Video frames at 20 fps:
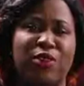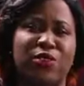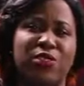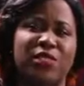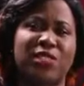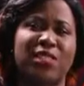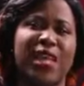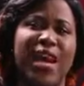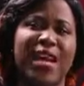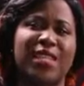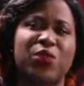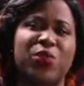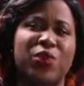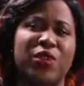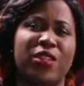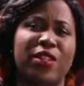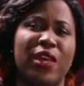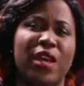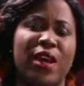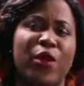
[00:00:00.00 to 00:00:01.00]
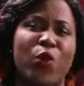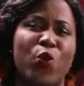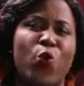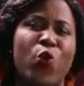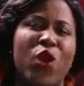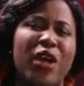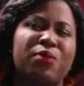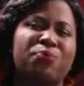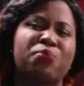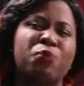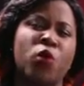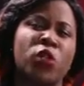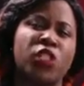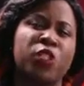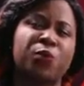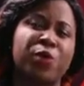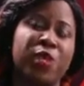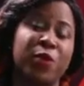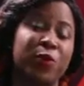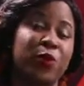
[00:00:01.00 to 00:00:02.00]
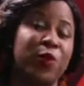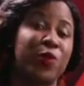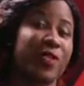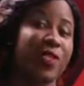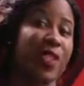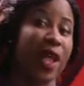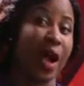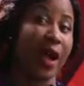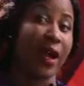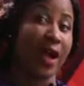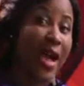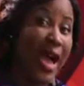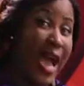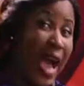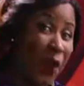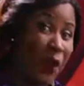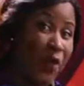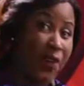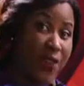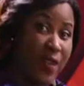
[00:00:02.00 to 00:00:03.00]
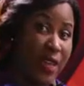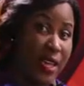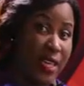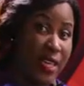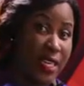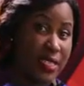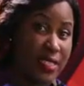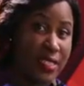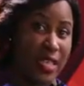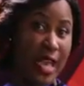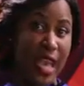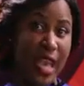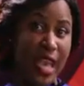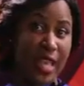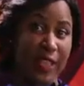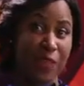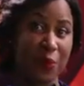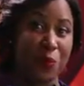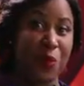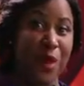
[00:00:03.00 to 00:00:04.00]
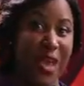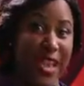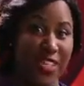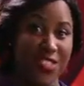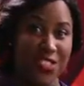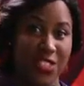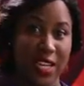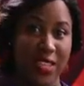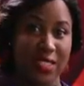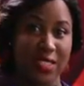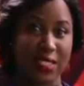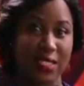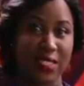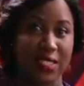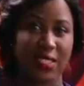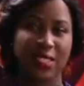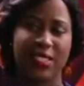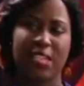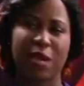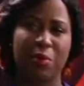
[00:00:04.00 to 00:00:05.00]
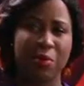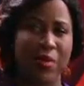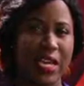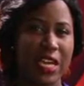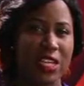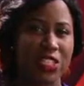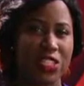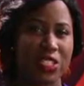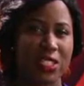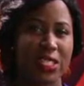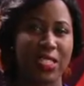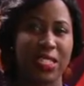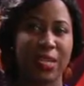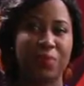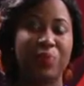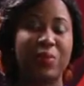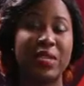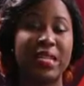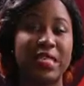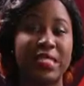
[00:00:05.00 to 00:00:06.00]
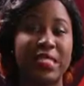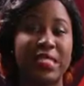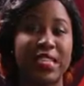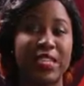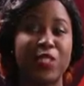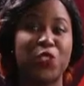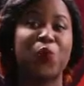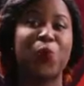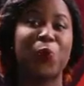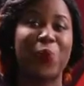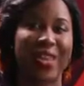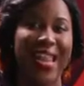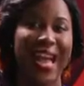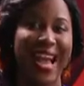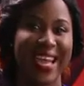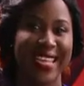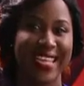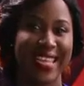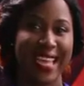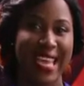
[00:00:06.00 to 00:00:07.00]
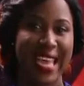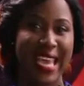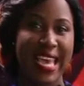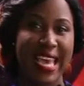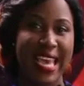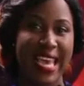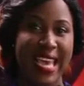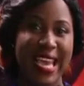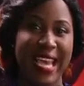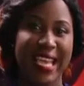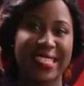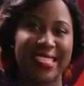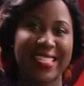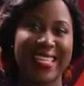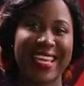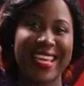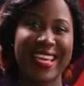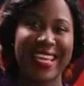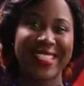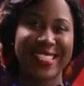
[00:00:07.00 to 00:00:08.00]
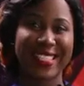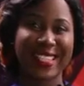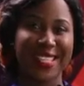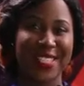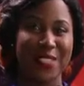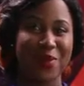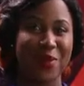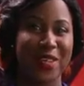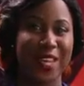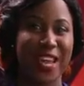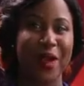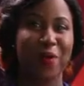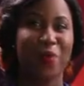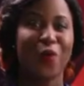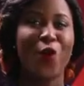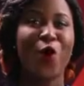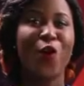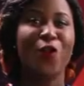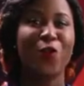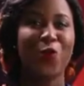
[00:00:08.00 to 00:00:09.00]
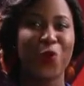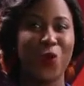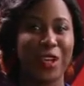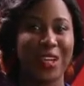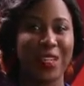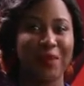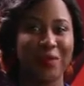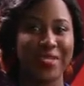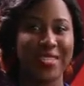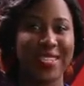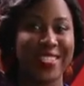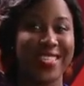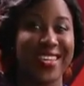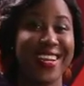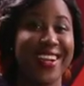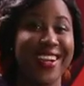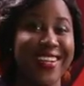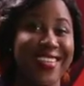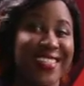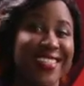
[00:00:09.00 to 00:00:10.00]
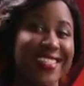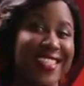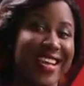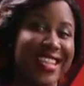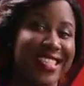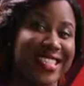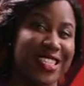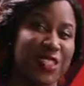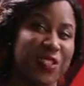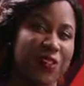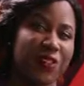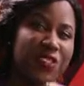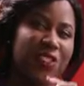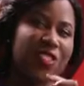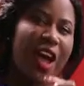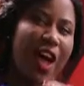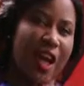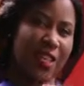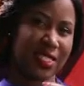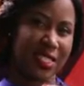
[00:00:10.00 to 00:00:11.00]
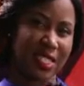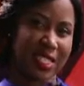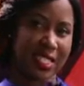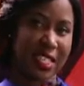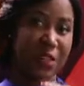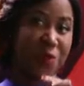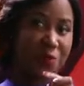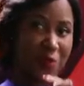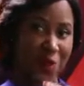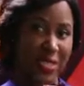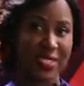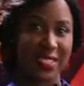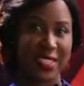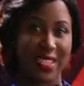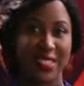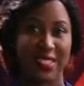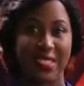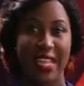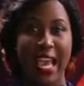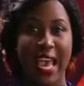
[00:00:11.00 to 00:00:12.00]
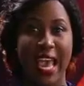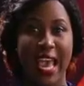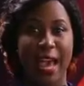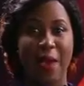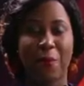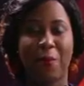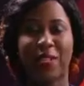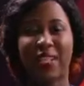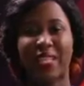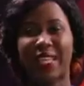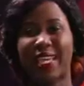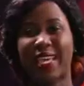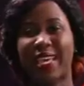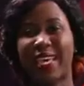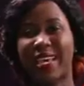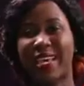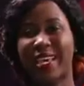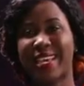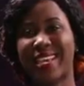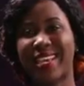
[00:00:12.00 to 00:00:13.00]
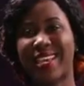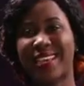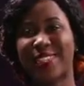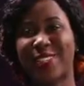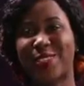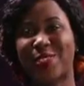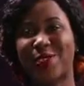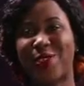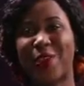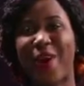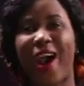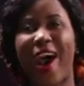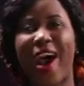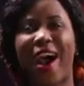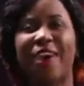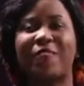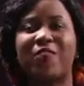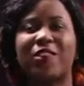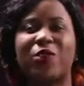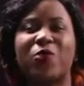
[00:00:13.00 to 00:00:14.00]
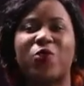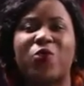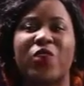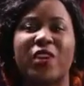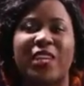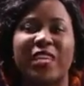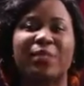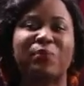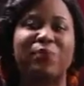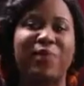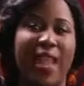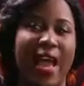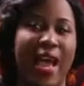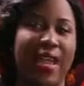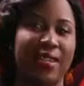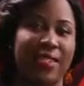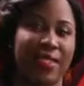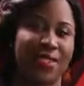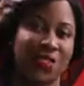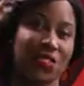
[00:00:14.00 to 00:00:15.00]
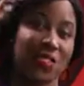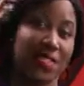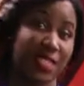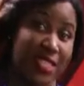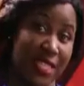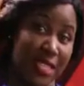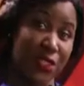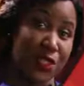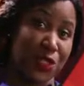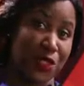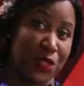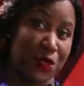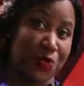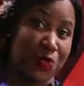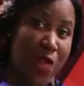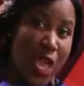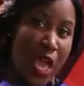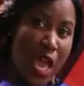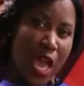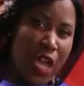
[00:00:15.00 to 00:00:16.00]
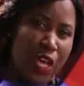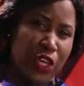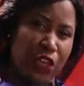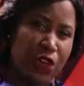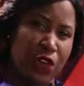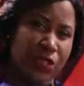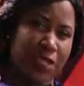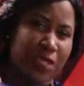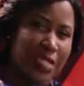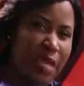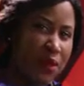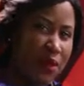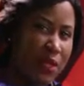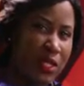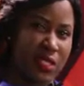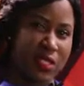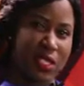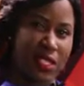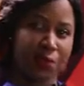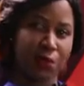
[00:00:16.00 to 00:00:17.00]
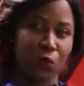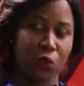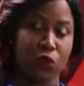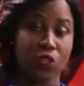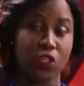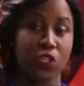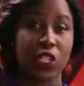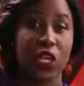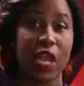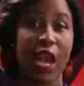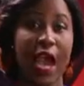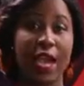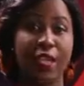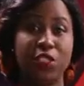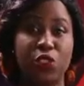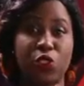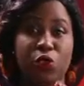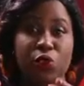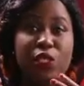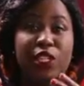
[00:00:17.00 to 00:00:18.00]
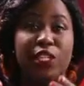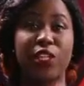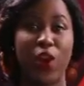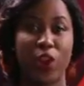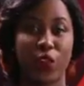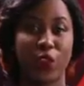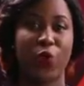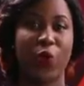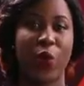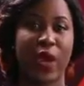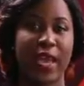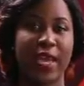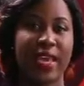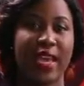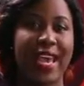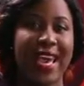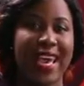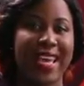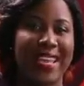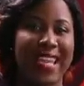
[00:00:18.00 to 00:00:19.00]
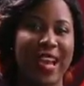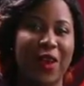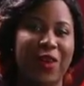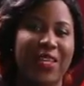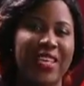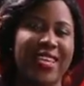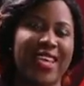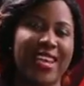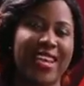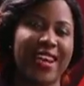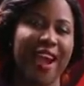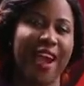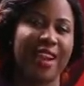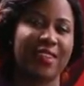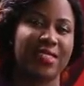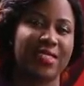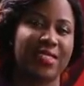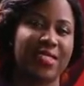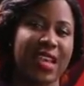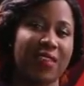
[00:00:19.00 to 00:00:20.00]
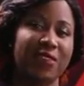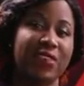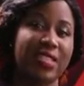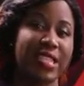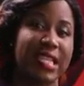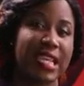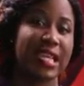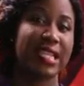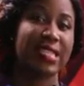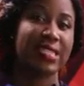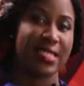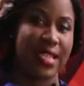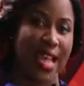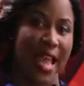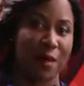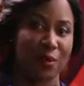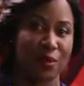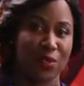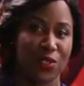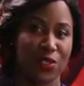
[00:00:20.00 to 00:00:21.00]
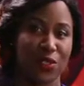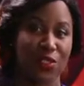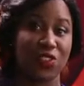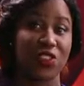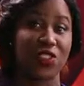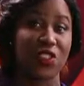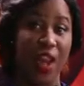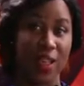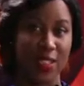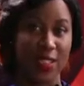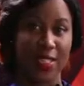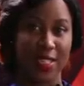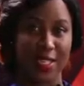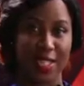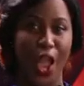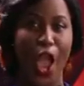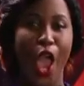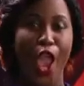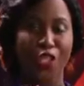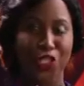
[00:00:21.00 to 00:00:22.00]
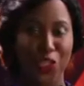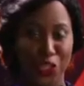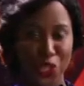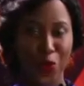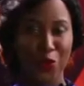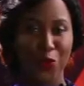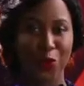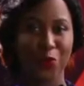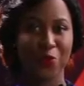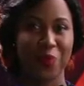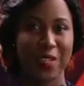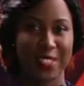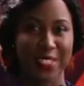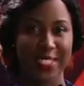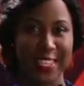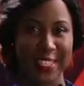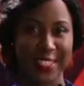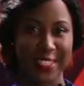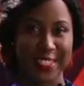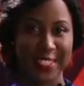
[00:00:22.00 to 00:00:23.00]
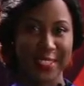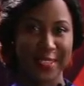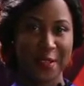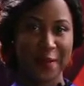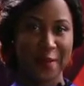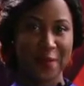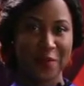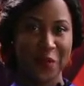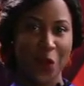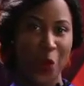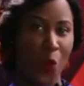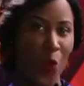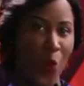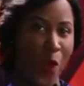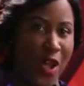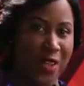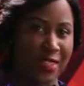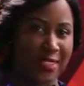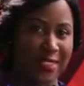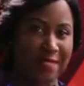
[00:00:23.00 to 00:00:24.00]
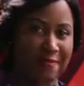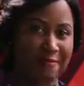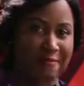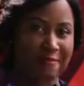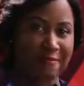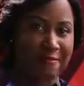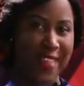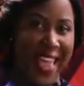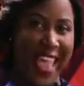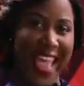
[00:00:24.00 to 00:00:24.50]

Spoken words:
Now, to start with, what most people lack, however, is the patience, determination and ability to plan. It's easy to become overwhelmed in the early stages of starting a business, but the key is to have a working plan to stick to. Use something simple to guide you along the way. Now, here are 7 key steps to starting your own business. 1.